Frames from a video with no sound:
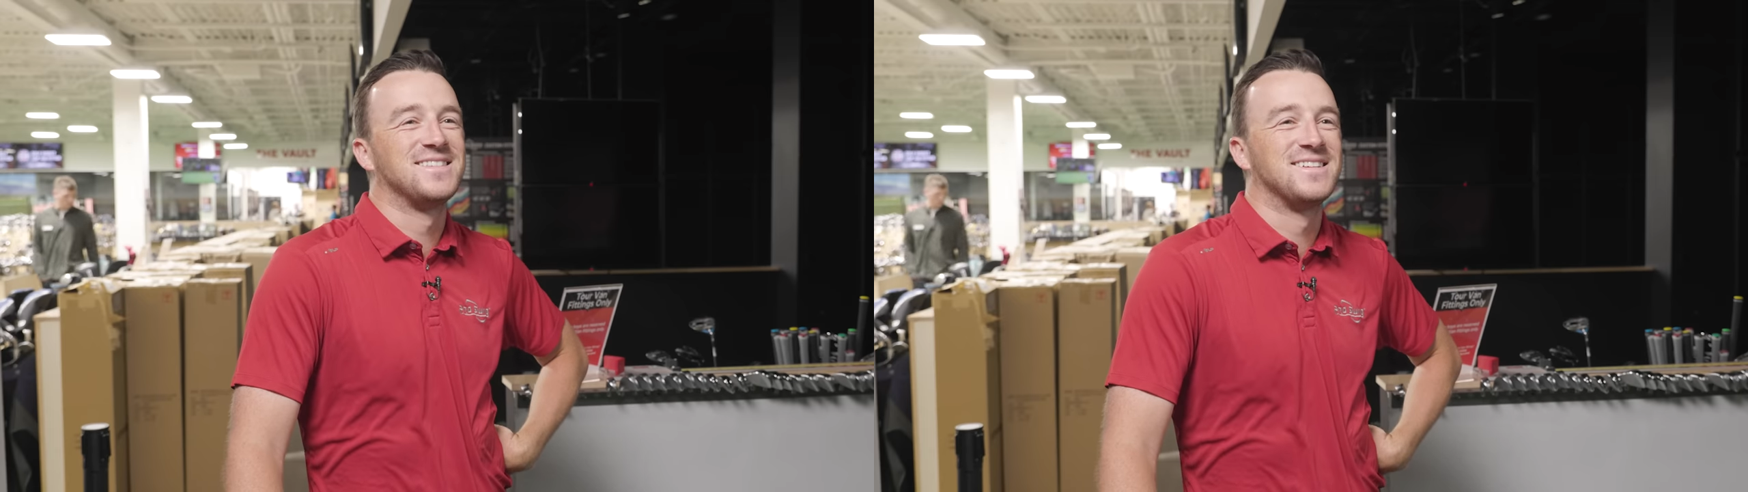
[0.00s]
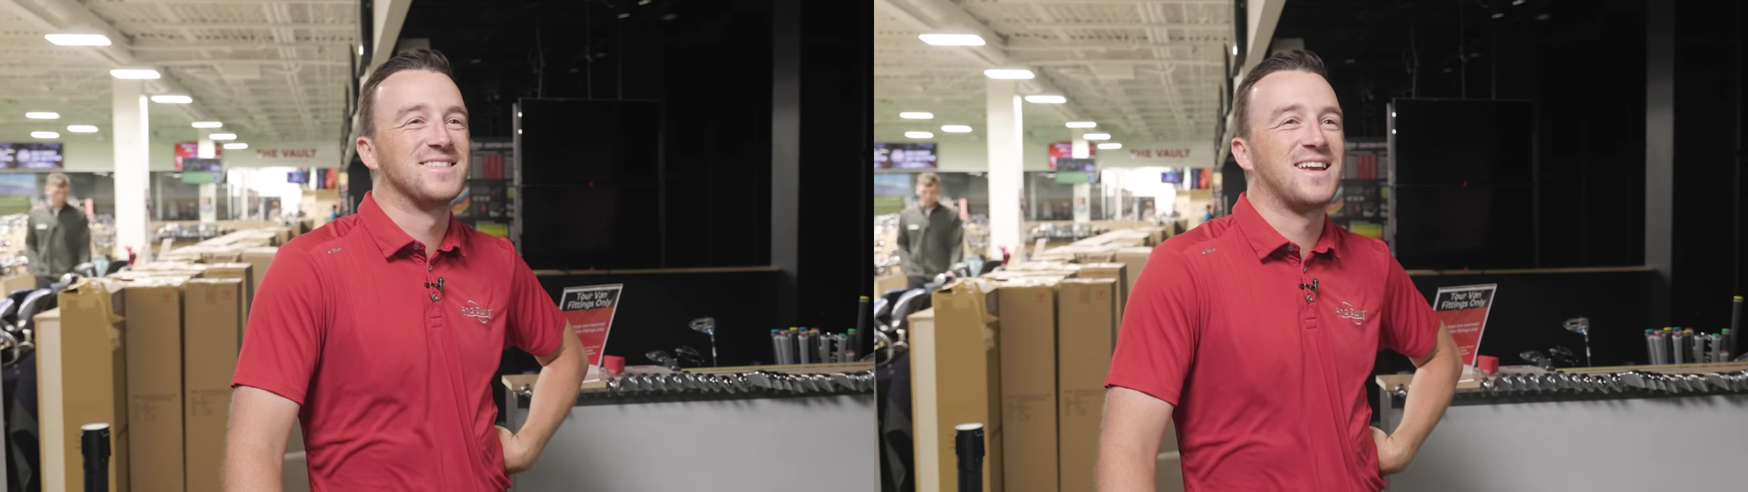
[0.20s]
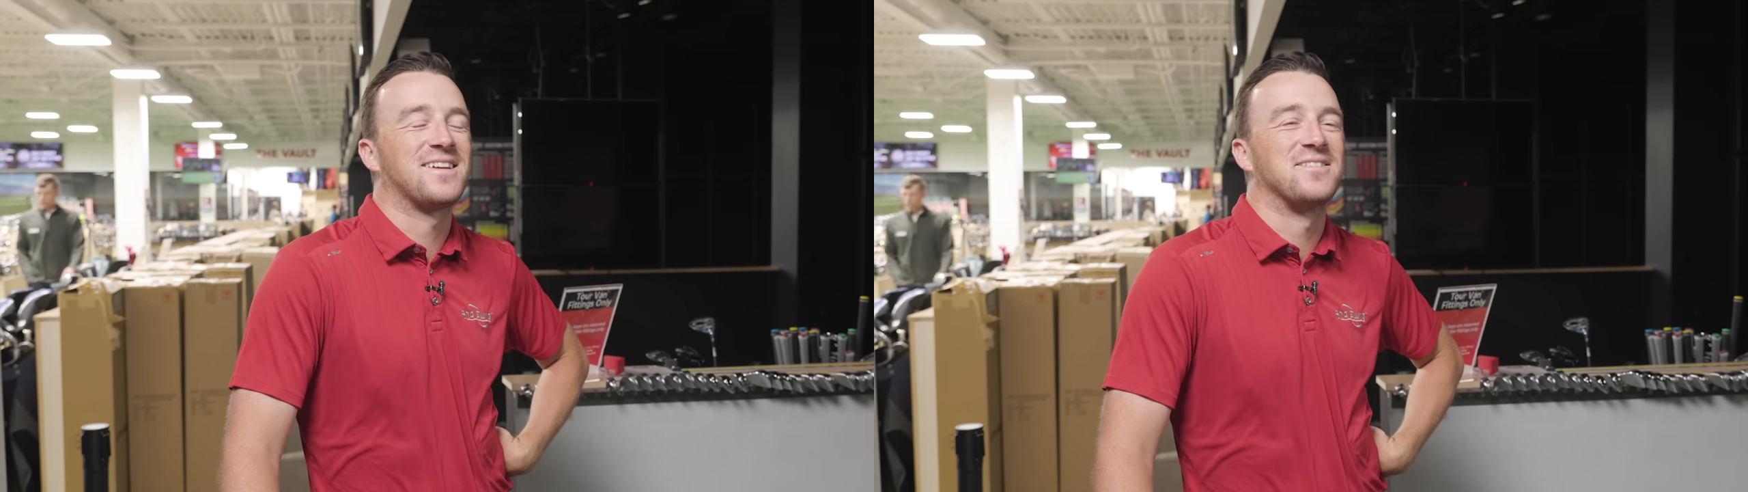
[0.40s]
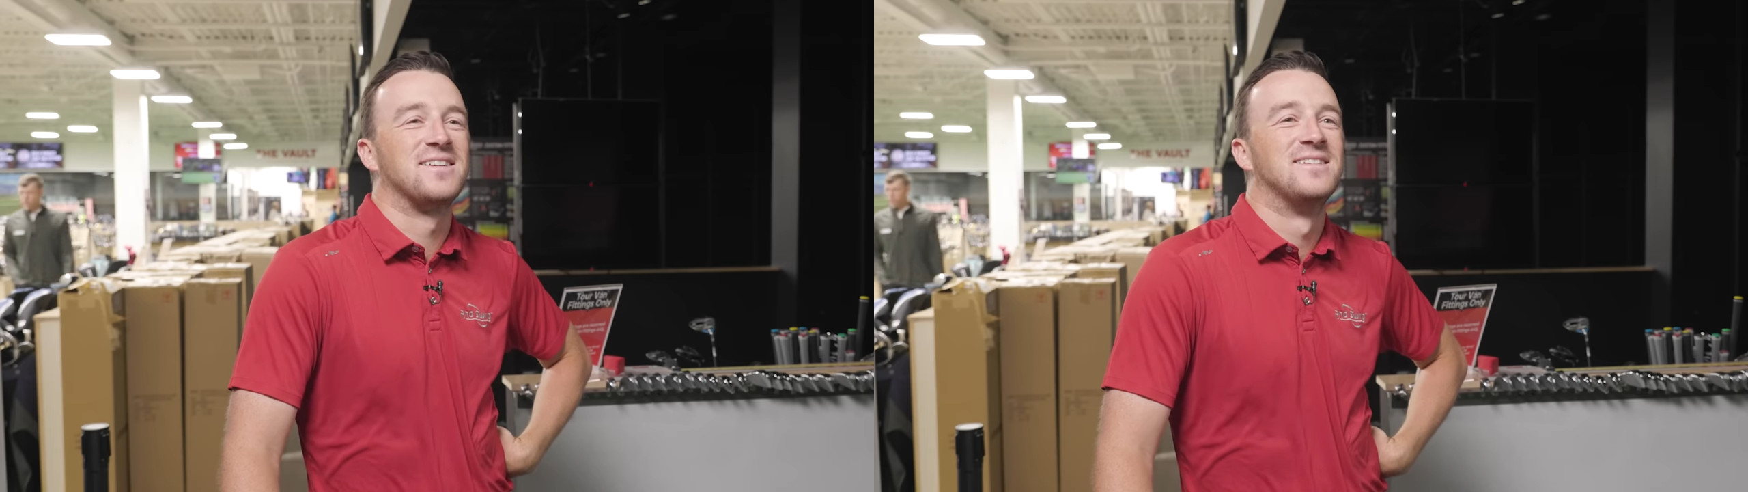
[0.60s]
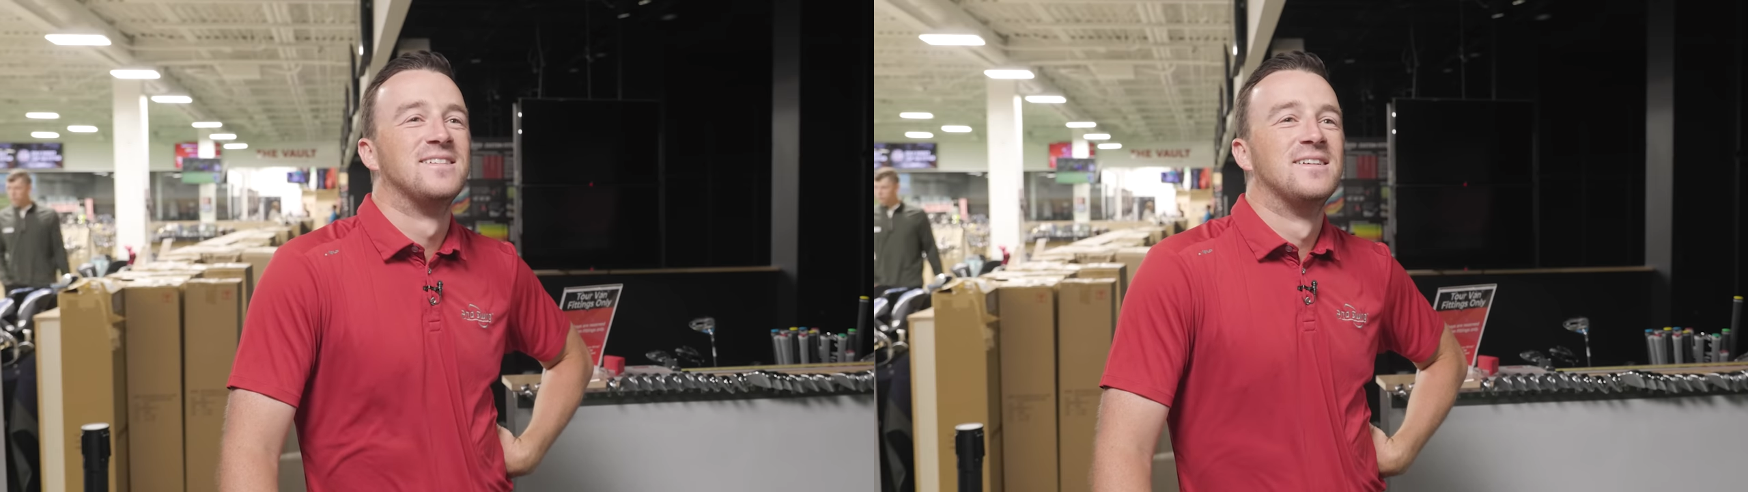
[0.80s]
exactly.
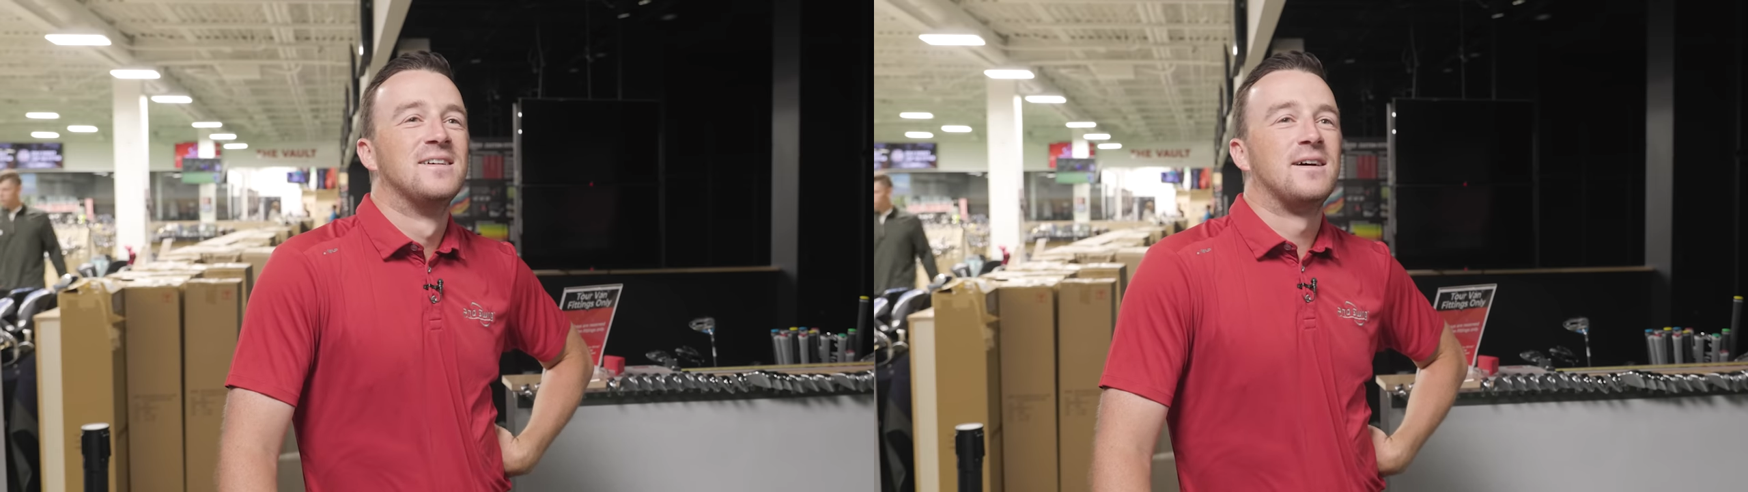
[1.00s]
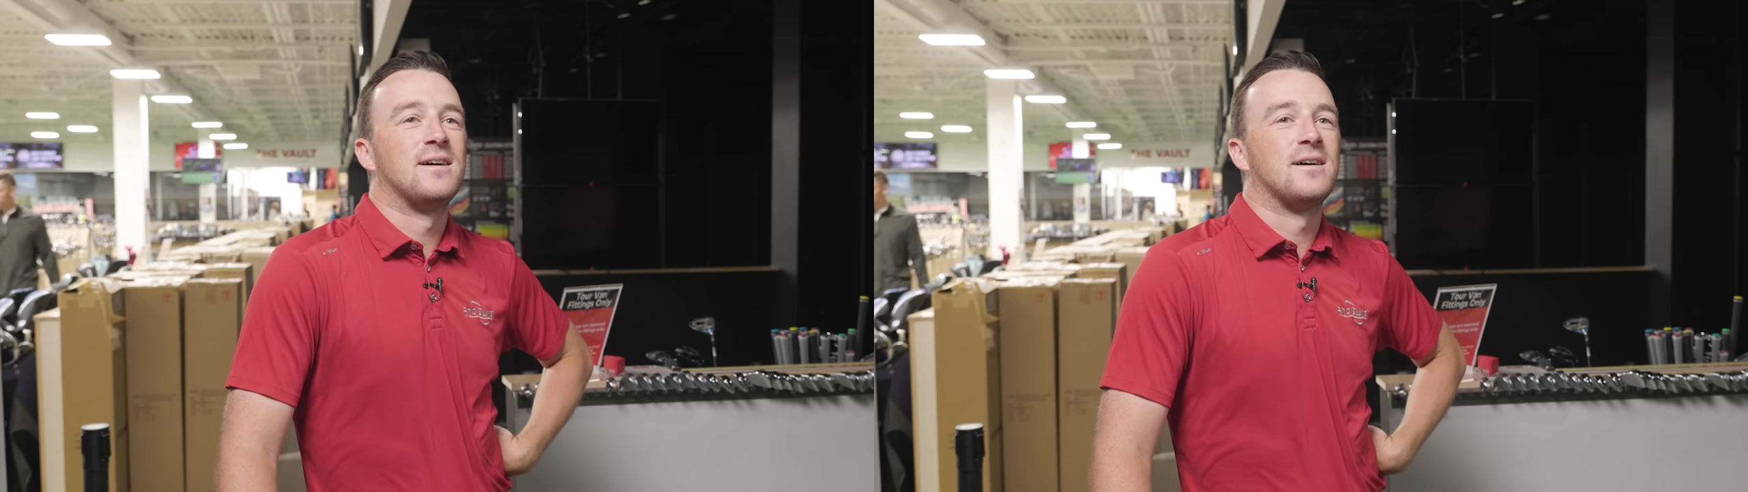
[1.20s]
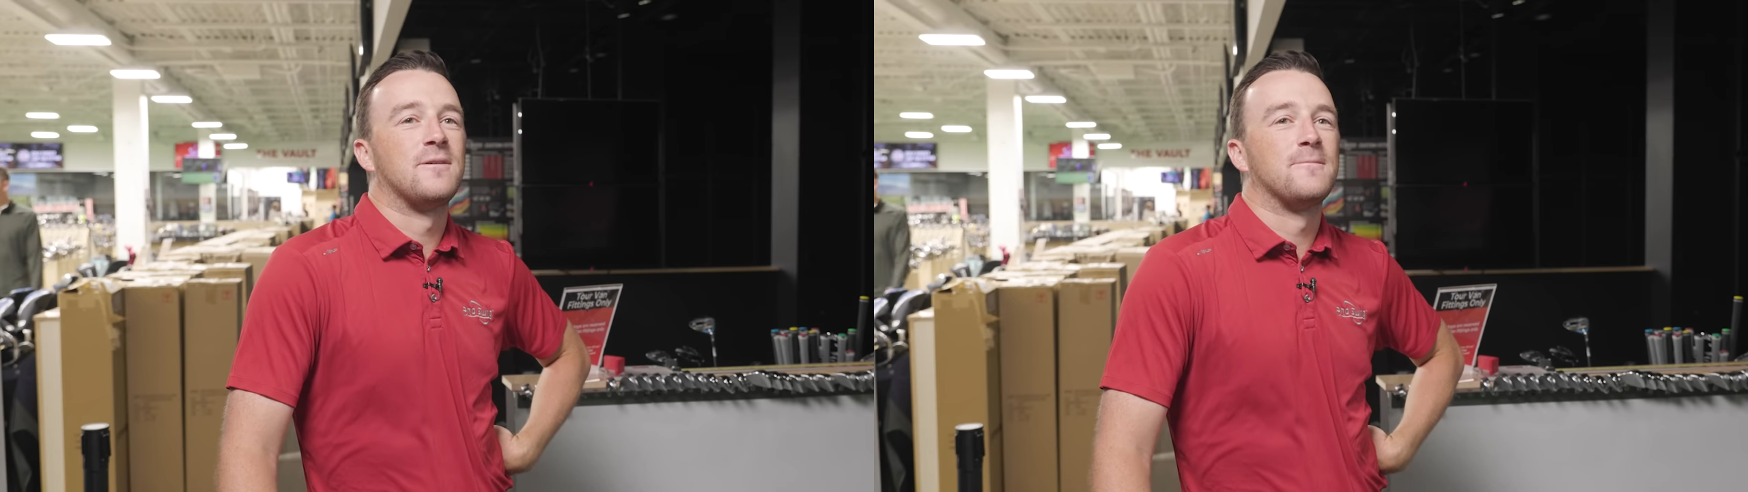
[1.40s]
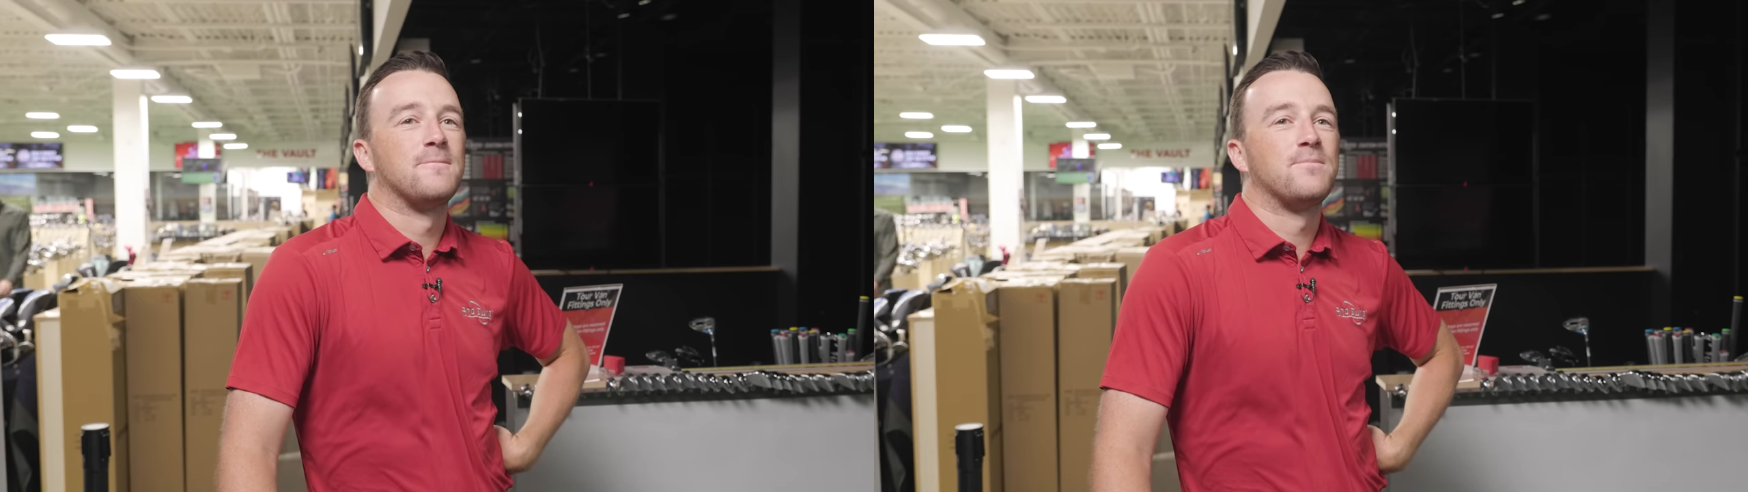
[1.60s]
Um,